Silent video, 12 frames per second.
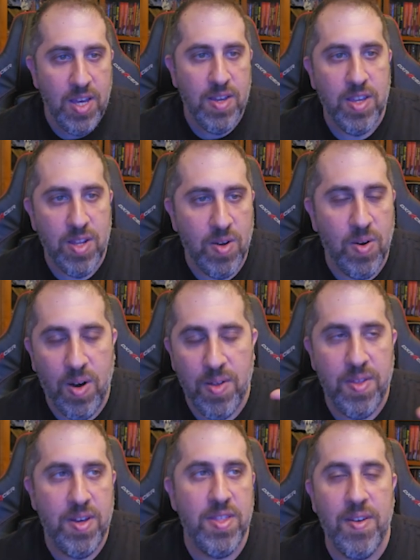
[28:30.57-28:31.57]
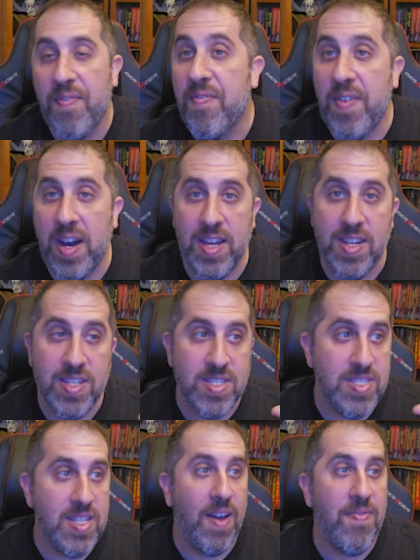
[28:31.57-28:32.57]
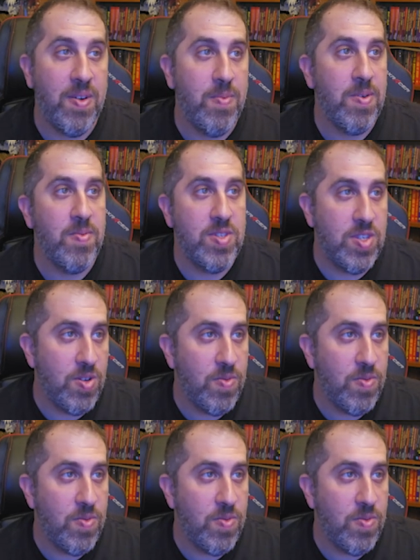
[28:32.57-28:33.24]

all the fun stuff that we would do.